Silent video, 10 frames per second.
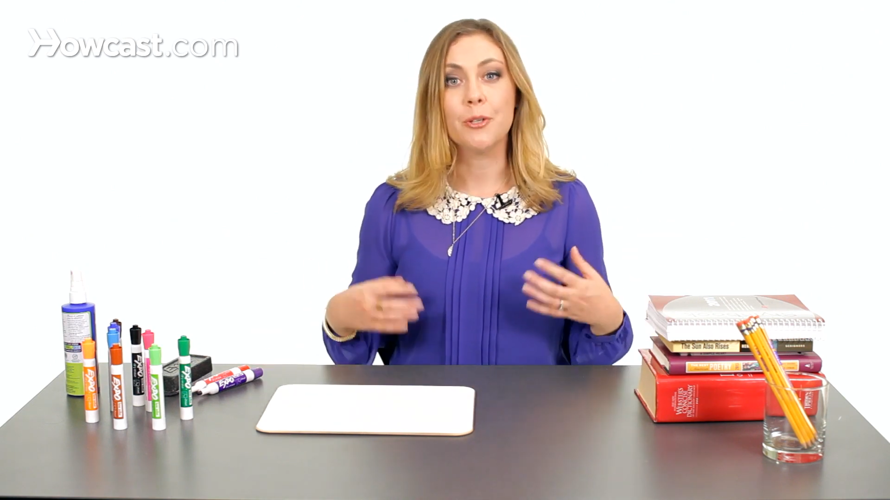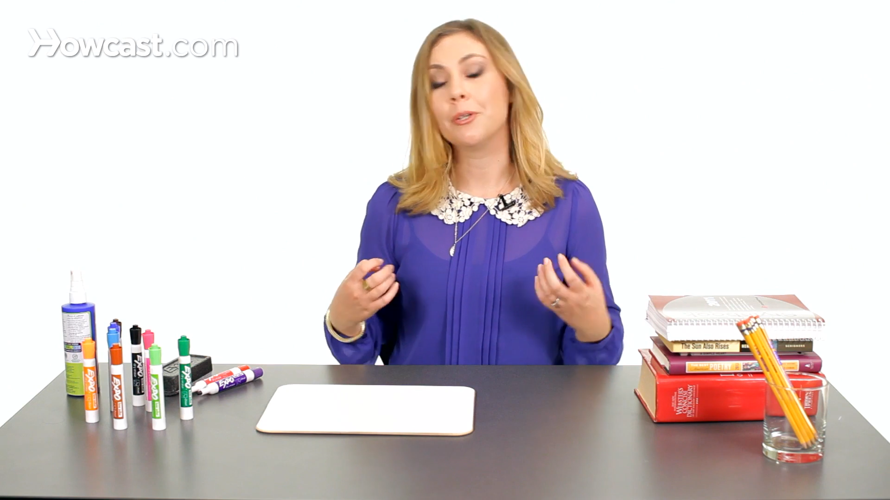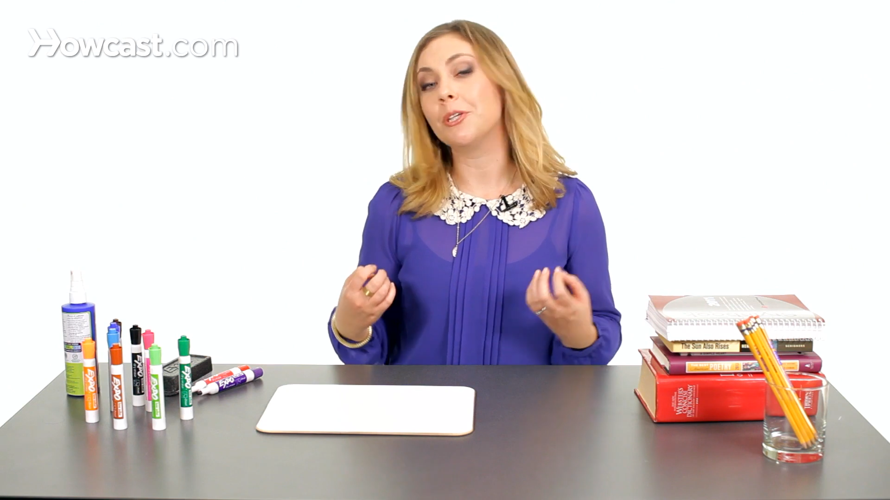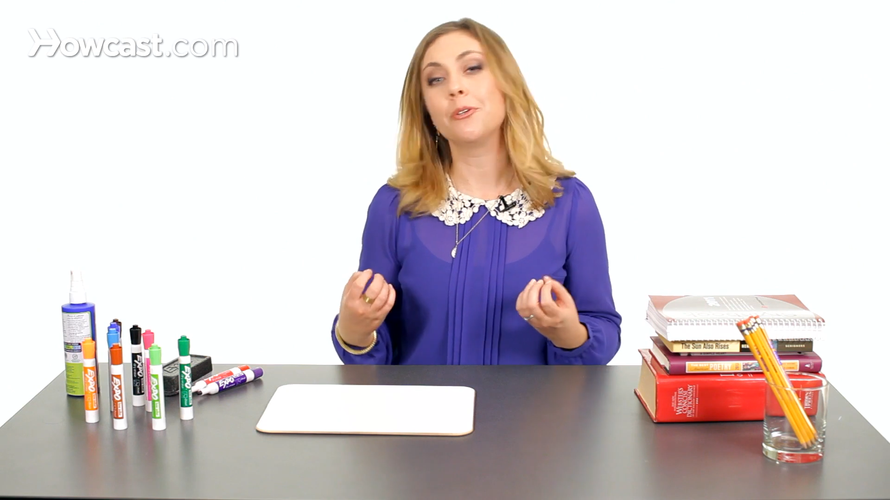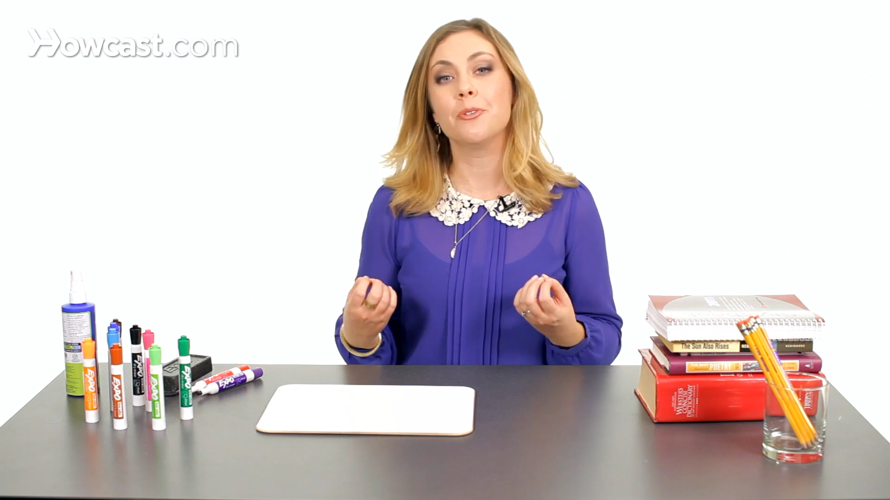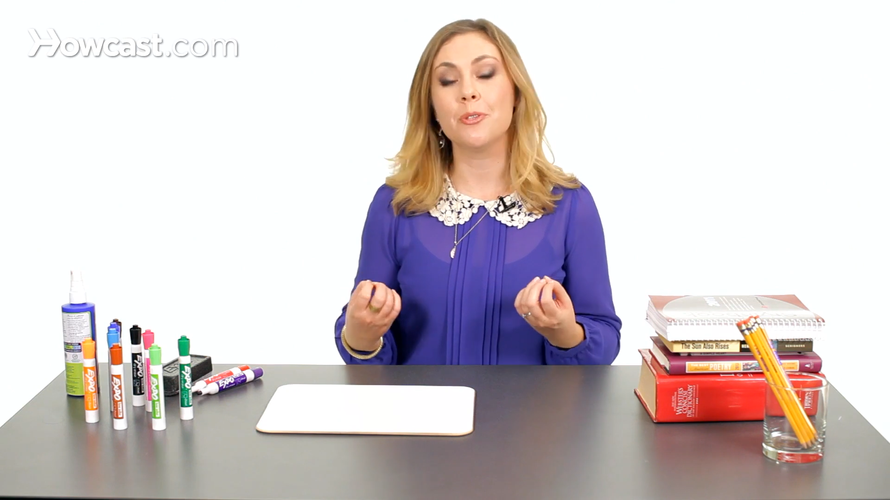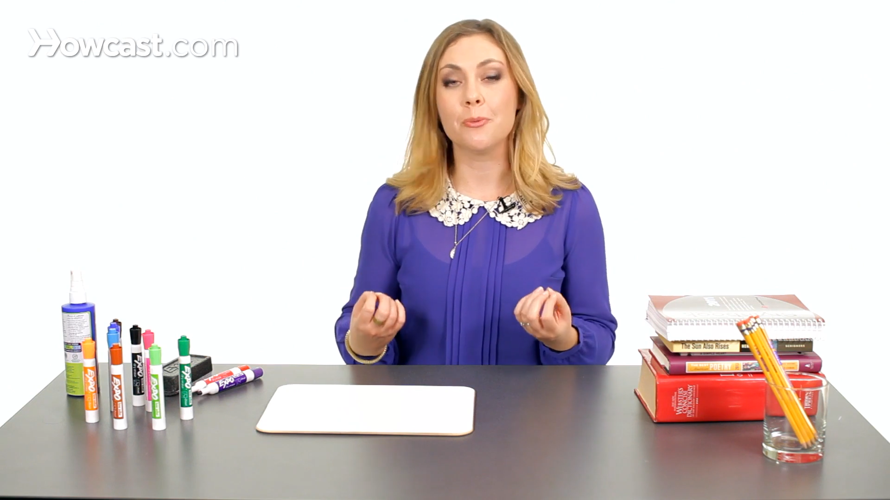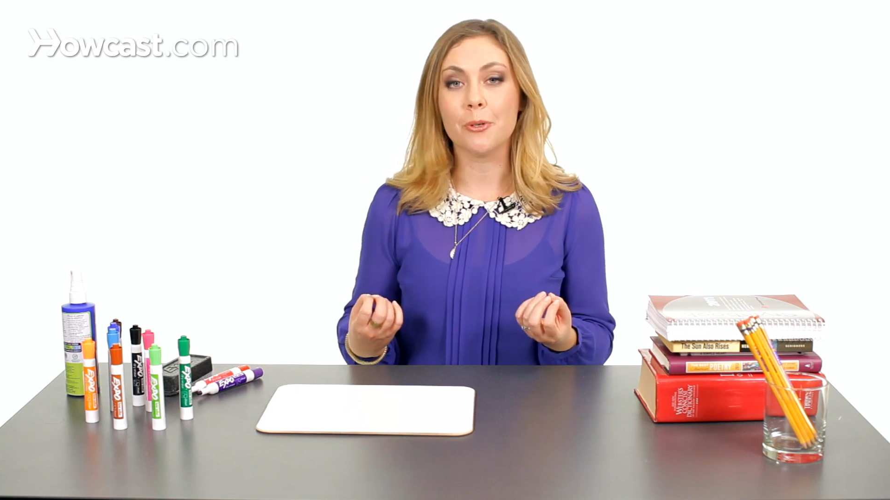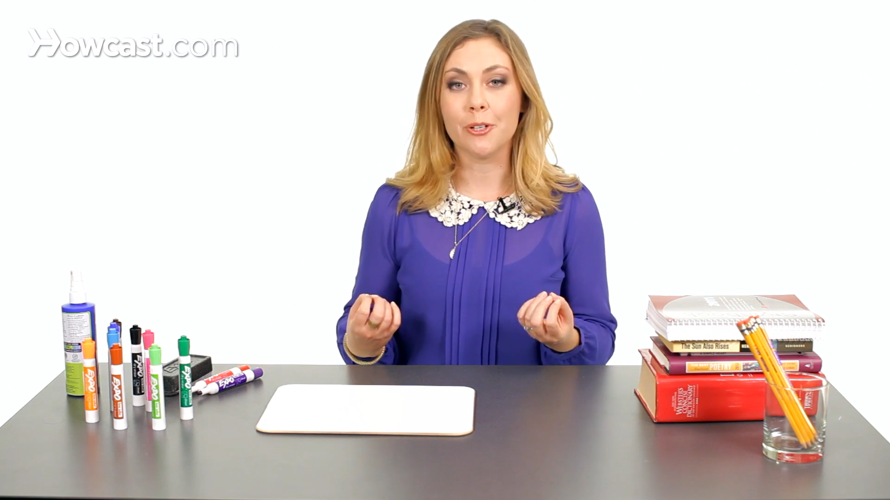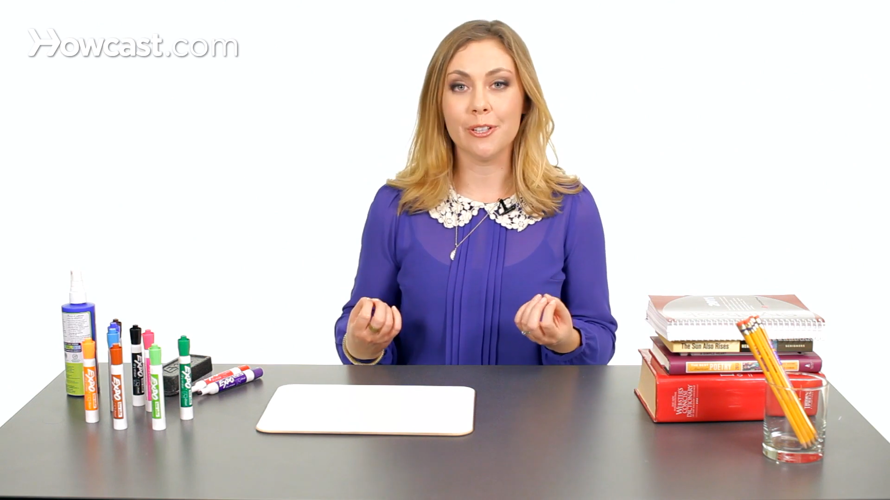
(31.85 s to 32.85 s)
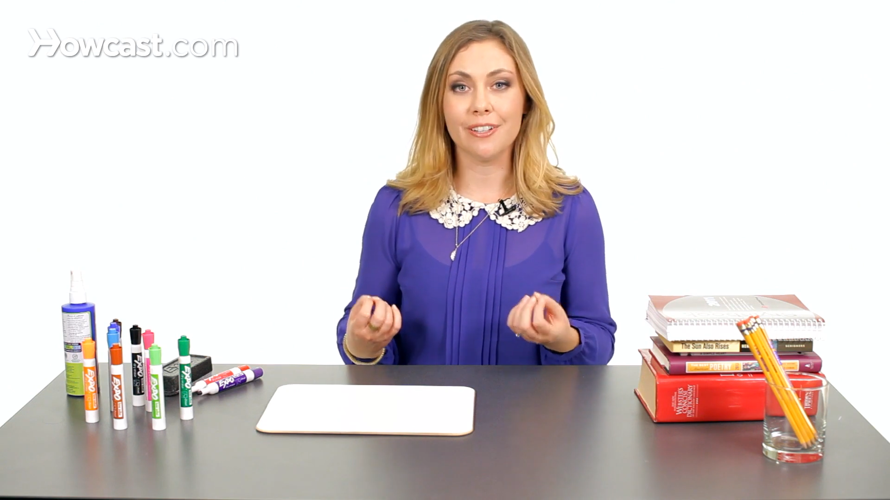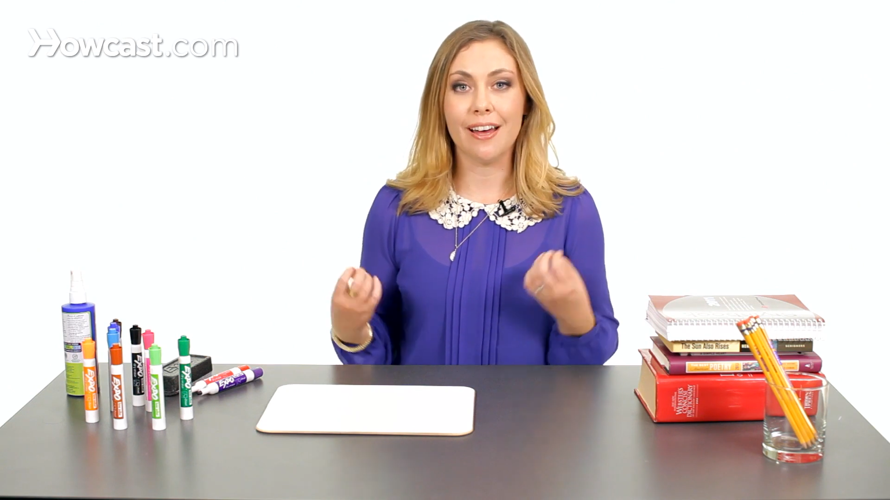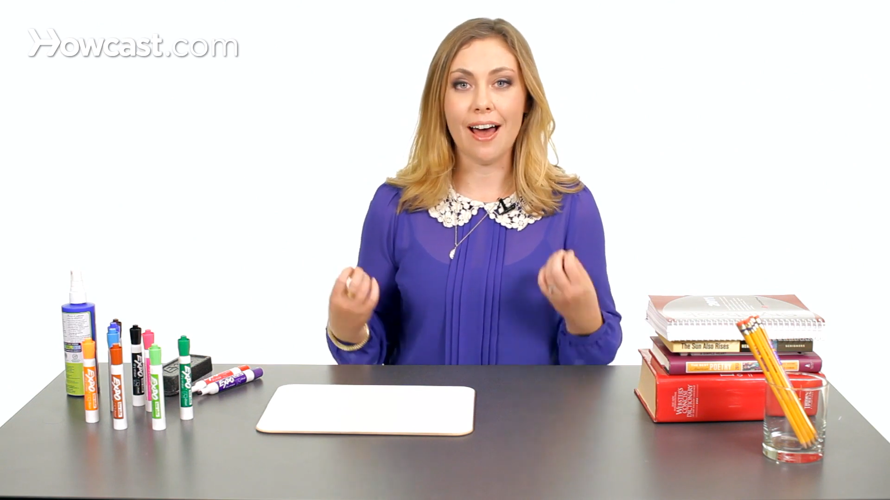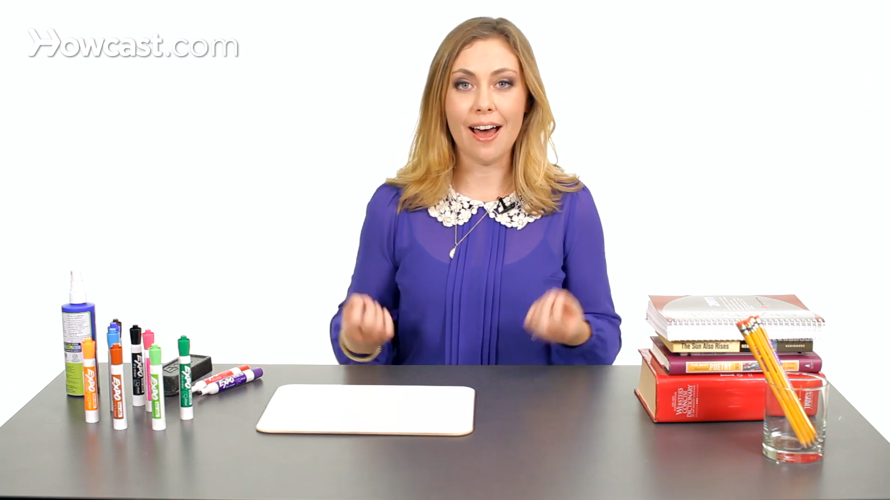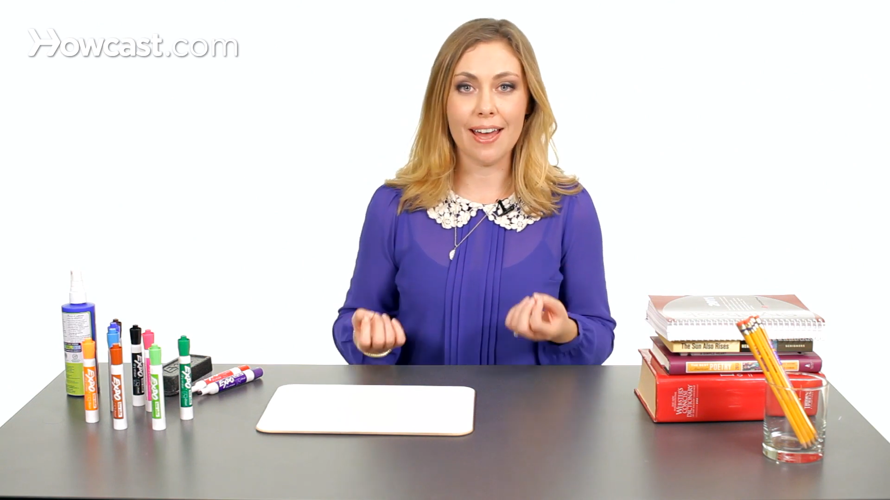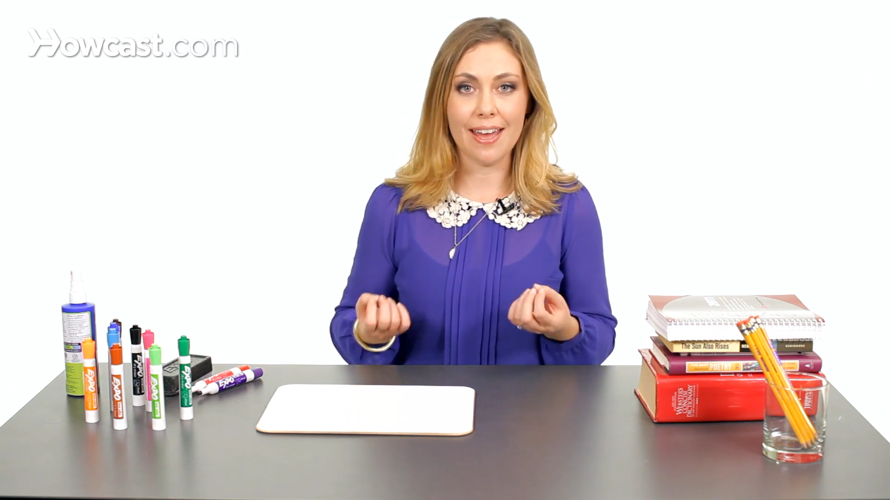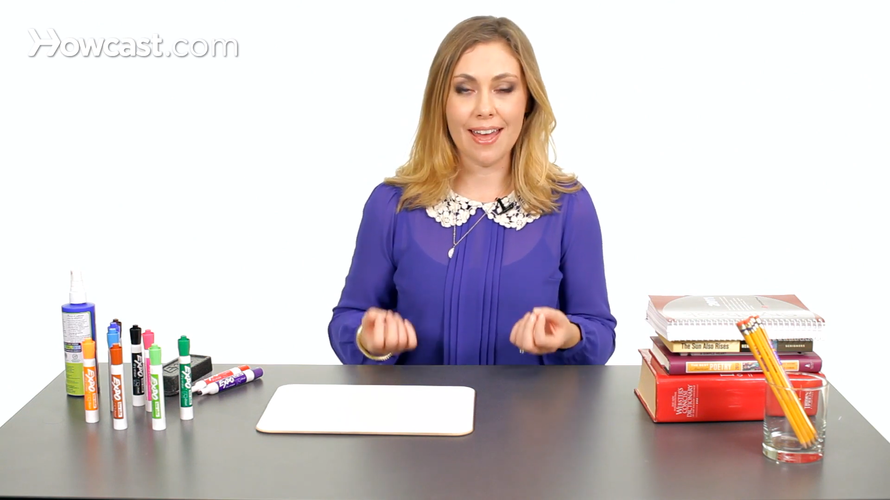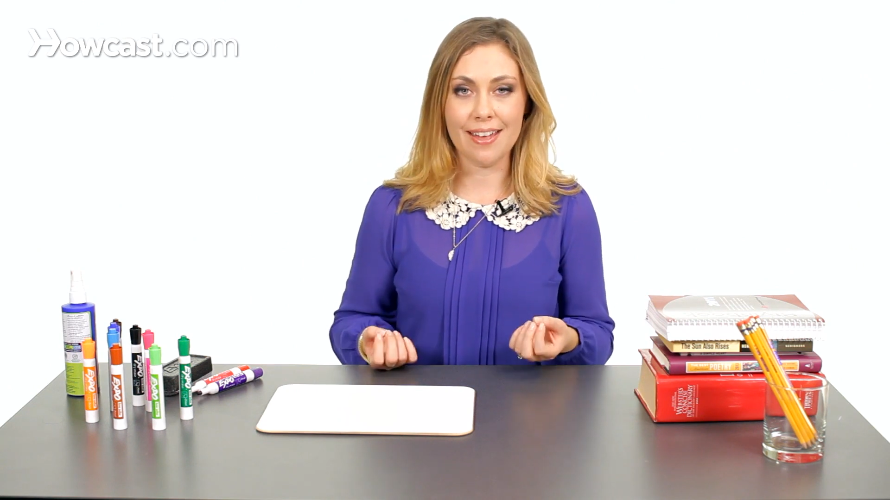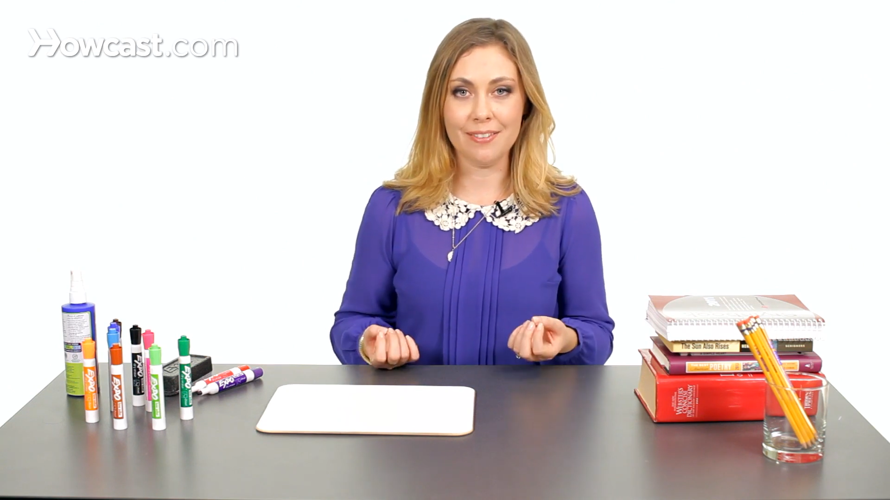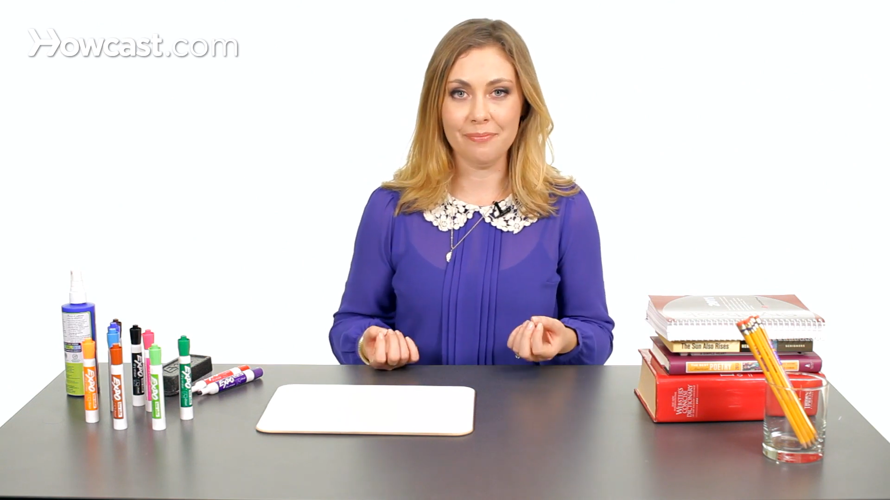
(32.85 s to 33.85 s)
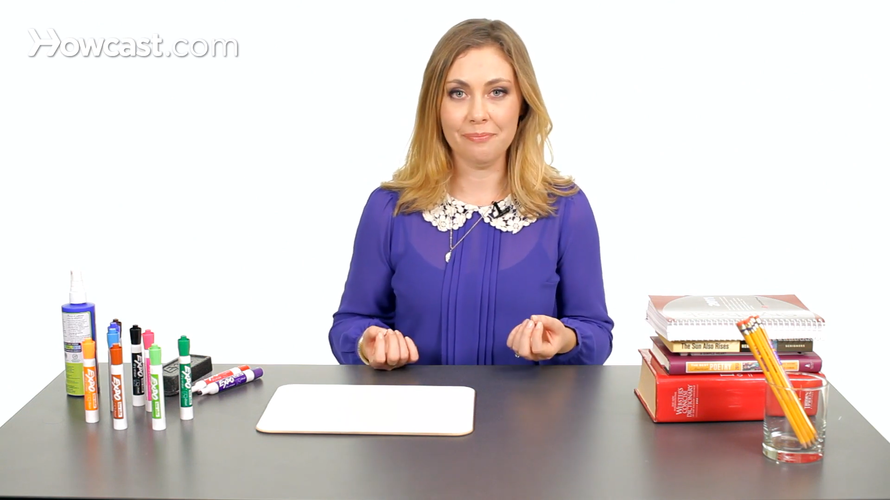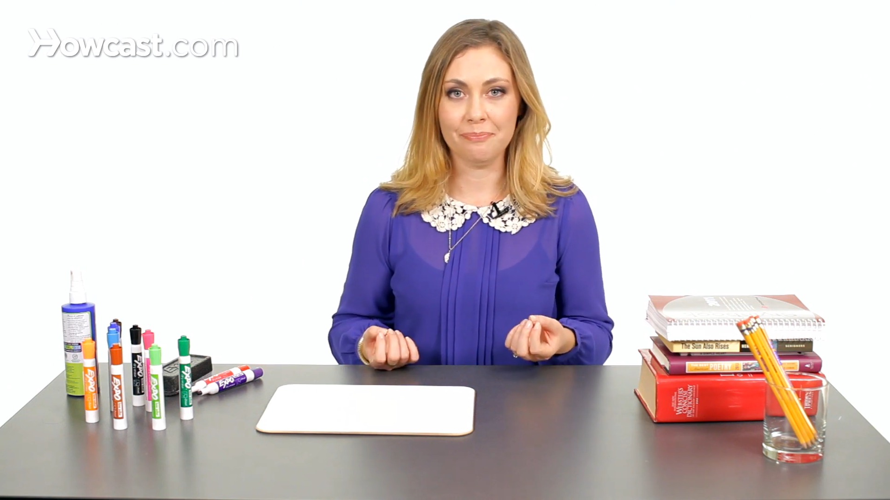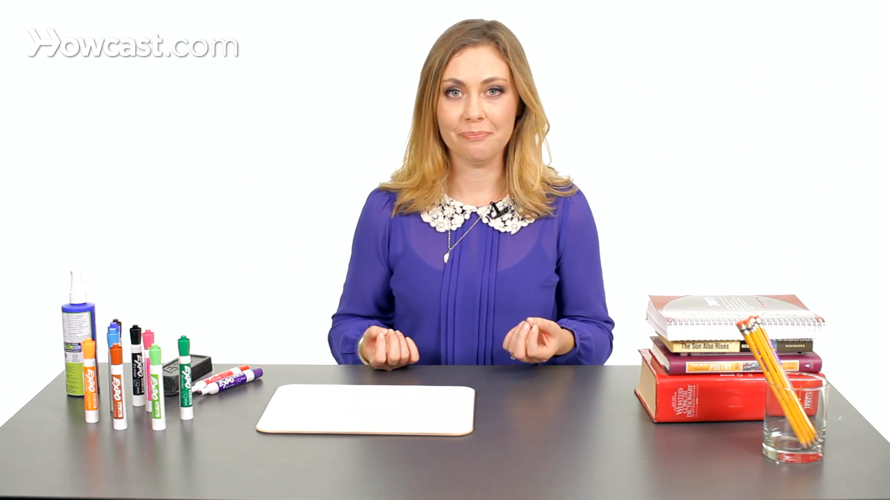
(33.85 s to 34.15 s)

so we use the word in.